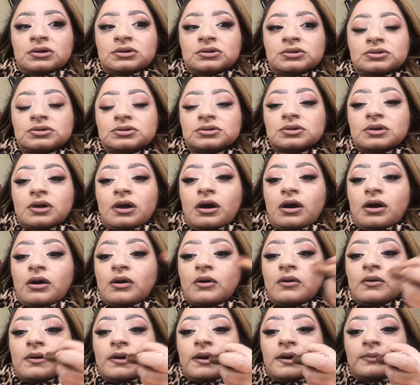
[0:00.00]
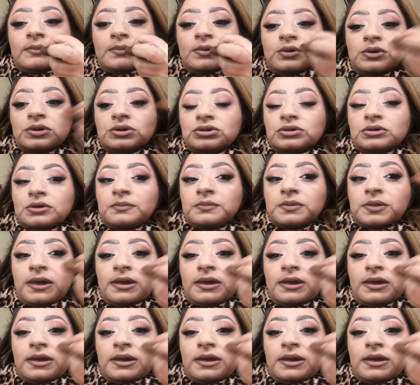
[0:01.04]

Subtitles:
So I'm going to apply